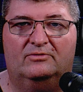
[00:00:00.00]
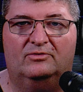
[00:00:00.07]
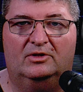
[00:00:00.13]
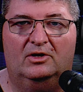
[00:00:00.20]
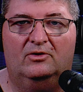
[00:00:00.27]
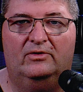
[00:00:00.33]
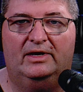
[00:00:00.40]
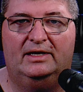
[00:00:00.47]
of
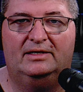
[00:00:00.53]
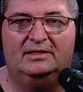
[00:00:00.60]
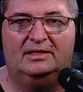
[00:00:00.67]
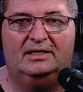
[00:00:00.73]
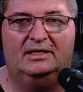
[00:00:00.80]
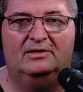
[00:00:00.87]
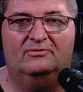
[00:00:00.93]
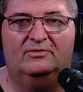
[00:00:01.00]
low end.
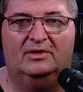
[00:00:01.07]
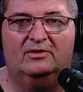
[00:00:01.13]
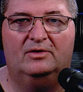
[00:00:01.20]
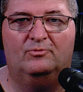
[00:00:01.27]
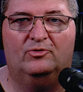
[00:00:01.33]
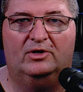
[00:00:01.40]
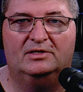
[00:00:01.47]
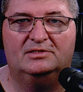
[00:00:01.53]
Again, very
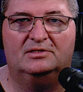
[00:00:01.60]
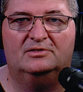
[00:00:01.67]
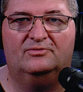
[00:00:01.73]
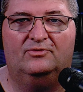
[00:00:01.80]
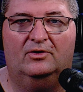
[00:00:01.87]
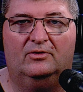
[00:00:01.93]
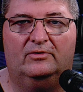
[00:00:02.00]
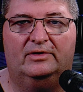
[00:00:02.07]
presence
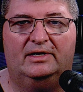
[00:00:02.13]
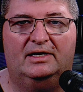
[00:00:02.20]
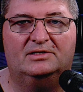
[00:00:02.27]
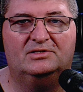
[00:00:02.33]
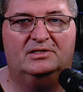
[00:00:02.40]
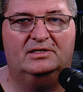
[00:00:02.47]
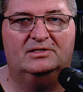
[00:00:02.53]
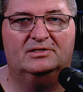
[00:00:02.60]
forward
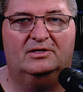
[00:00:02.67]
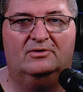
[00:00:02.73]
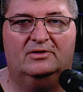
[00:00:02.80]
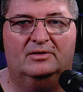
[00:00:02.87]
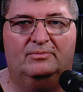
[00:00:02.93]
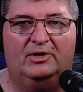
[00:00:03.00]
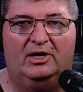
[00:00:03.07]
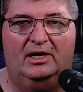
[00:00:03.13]
as it is out of
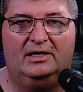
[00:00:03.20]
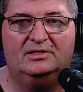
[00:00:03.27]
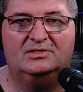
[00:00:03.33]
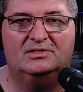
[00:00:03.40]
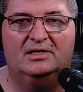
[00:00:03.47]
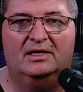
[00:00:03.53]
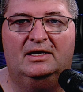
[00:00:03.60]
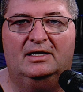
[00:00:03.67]
the
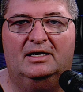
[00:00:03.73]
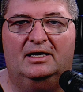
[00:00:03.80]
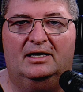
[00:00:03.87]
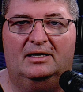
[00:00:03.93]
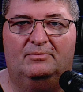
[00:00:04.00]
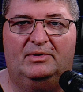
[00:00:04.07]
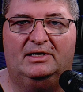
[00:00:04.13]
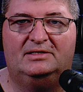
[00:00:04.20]
box.
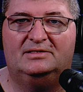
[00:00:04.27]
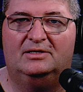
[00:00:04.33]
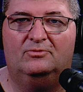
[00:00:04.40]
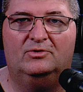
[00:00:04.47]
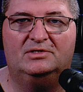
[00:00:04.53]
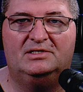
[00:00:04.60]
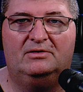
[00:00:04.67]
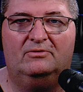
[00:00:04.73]
But
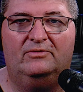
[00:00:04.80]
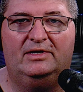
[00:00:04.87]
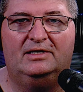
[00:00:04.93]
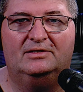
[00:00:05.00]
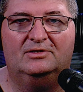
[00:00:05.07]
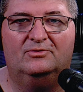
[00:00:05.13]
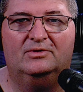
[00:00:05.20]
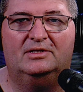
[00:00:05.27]
we'll see what we
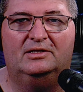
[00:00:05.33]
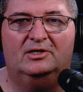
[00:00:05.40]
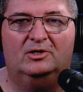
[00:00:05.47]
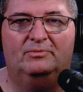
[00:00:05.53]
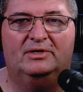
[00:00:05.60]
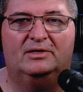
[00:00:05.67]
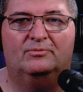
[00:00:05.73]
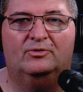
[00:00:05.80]
can do with a little
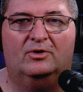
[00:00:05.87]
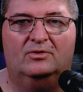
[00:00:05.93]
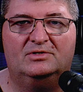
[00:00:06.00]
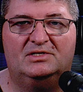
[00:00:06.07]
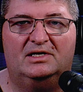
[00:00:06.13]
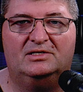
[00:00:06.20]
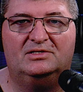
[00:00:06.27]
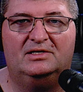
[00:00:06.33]
bit of
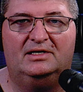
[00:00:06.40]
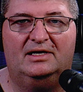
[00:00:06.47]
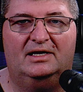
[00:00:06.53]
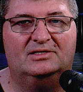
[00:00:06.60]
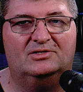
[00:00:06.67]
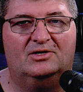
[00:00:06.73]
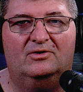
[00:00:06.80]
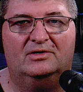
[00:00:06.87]
processing.
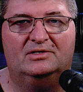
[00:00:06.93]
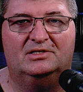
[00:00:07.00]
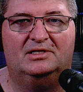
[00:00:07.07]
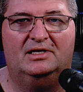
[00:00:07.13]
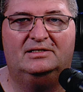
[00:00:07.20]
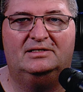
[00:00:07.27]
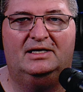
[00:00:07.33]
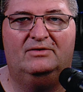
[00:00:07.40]
As always, I'd
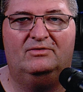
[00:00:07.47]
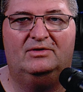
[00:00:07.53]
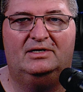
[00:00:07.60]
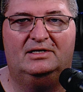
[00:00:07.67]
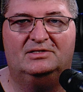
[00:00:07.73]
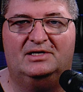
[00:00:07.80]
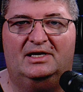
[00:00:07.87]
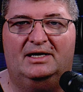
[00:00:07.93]
like to give you an
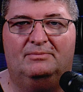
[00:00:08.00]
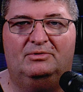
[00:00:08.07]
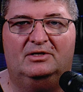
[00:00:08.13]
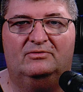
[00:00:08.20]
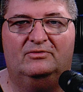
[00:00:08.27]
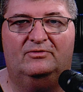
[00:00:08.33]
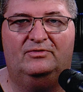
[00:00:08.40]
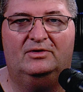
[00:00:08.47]
example
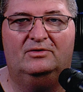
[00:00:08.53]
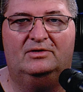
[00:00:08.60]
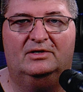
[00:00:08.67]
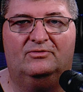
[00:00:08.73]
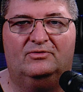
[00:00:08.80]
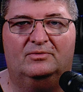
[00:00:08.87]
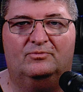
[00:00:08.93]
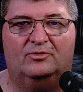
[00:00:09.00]
of a few
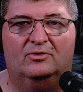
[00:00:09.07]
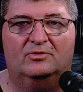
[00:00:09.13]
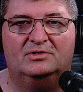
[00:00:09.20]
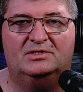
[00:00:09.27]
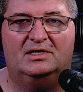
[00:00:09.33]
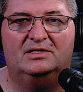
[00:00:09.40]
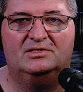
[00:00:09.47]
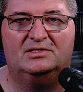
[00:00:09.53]
different
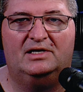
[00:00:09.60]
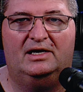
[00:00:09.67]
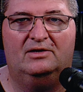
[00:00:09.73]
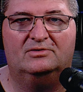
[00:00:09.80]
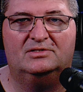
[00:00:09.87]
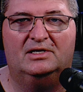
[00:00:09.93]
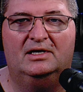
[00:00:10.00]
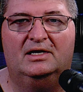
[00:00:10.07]
process
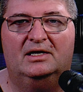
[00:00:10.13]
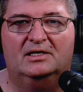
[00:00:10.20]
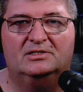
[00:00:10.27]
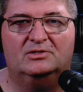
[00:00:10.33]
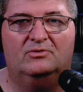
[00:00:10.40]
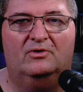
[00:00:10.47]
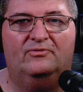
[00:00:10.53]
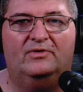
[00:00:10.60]
sounds.
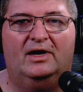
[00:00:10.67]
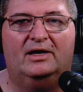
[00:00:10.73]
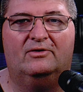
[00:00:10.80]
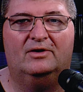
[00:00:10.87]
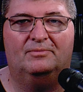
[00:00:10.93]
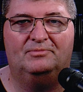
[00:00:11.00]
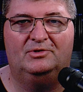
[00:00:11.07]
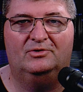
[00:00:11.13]
So we'll fire
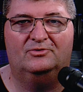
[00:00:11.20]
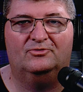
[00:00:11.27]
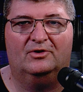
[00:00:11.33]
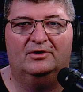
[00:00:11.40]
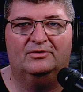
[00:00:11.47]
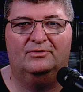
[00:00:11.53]
up Neutron